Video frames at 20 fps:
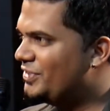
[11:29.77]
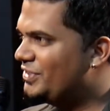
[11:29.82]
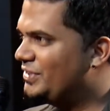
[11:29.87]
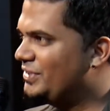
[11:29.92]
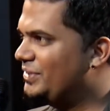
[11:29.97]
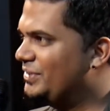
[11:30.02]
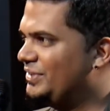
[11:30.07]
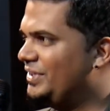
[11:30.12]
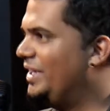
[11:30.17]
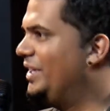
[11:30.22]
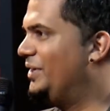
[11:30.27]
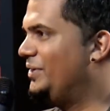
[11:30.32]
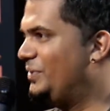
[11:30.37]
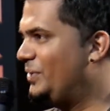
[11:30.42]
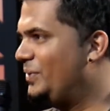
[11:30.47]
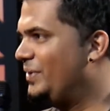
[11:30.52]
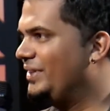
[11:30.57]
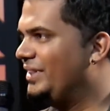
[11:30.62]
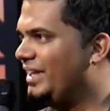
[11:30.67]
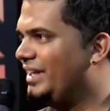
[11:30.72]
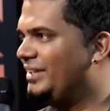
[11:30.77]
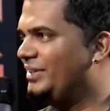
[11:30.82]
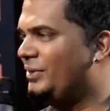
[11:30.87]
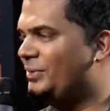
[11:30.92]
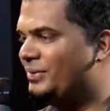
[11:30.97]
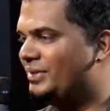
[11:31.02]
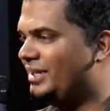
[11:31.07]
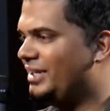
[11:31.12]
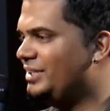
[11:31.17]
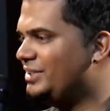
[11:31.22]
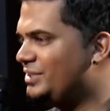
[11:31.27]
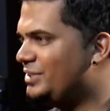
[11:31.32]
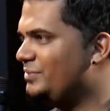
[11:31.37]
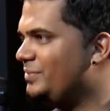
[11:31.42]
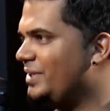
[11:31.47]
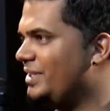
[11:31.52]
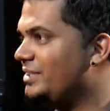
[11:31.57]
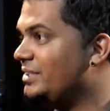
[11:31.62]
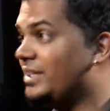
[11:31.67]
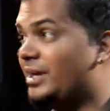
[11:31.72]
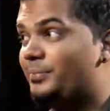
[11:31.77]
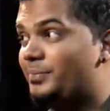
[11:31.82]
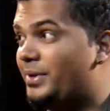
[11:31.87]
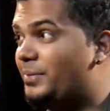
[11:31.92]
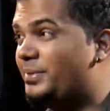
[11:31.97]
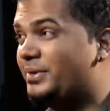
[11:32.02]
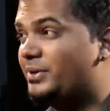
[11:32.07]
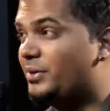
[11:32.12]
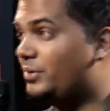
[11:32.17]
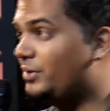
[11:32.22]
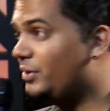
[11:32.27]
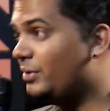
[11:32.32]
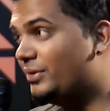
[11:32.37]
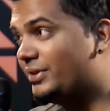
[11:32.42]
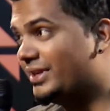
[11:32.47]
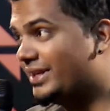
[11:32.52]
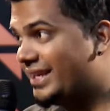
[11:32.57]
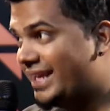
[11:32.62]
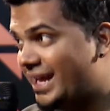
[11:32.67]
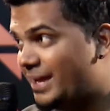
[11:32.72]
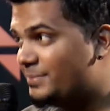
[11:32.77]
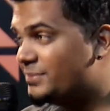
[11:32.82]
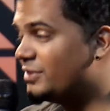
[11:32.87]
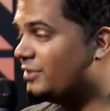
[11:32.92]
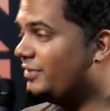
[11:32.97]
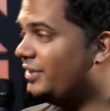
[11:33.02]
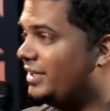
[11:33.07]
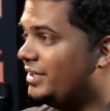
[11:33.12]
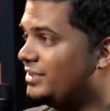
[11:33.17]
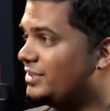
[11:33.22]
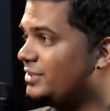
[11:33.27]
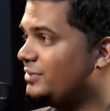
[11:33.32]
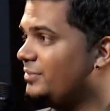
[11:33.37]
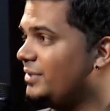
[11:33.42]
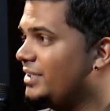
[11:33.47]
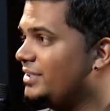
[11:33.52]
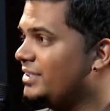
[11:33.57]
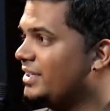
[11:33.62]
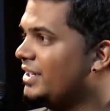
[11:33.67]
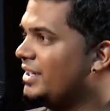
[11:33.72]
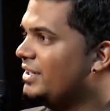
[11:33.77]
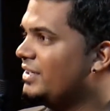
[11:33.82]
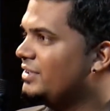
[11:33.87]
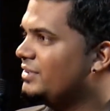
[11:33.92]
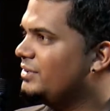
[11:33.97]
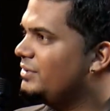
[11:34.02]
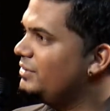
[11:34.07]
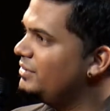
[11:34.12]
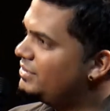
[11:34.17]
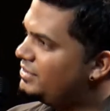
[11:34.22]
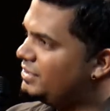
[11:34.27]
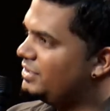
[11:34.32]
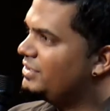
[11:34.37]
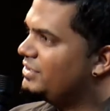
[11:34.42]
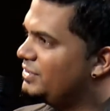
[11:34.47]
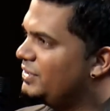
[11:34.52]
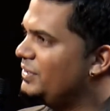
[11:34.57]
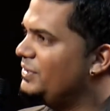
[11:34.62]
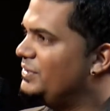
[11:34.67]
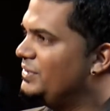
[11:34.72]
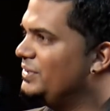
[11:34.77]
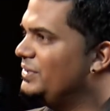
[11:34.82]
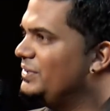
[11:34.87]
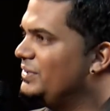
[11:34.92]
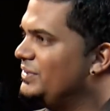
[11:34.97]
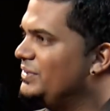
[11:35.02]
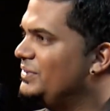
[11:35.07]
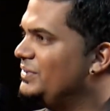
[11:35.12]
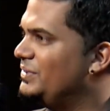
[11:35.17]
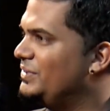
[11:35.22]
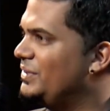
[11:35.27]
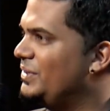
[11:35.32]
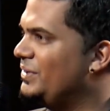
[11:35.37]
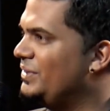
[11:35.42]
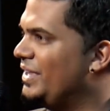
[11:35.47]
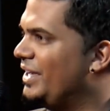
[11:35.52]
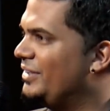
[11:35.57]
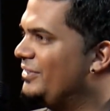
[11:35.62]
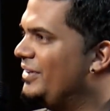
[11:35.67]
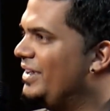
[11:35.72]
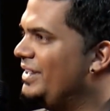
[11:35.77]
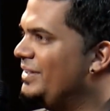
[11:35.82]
So they don't know it. They know the instruments. Some people don't know the names of the instruments. So it's good to know that, right?